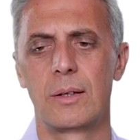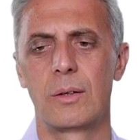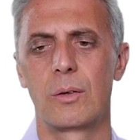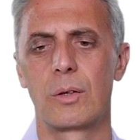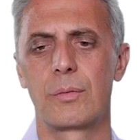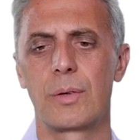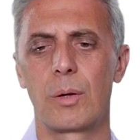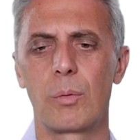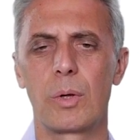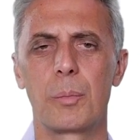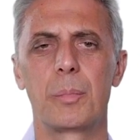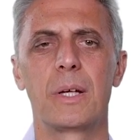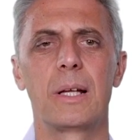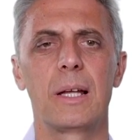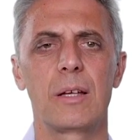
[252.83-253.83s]
or if I want to
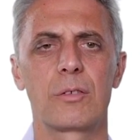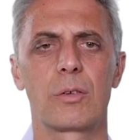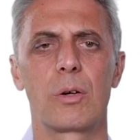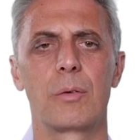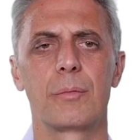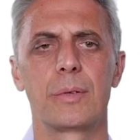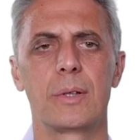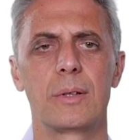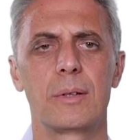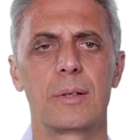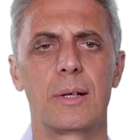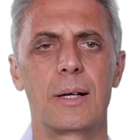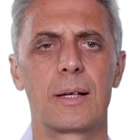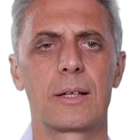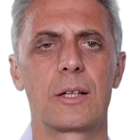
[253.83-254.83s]
be less confident,
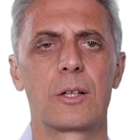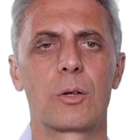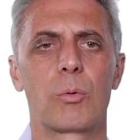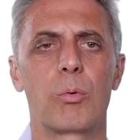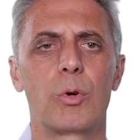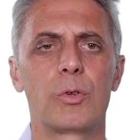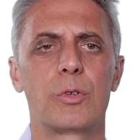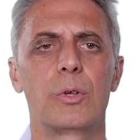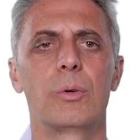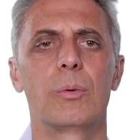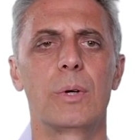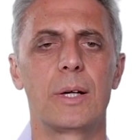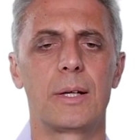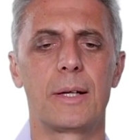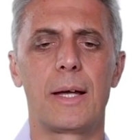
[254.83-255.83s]
I can quote
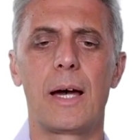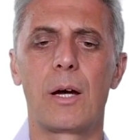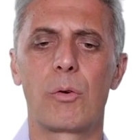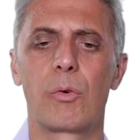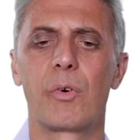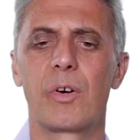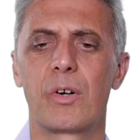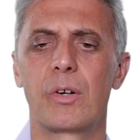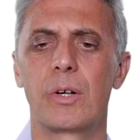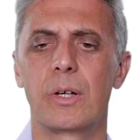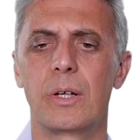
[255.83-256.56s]
you a narrower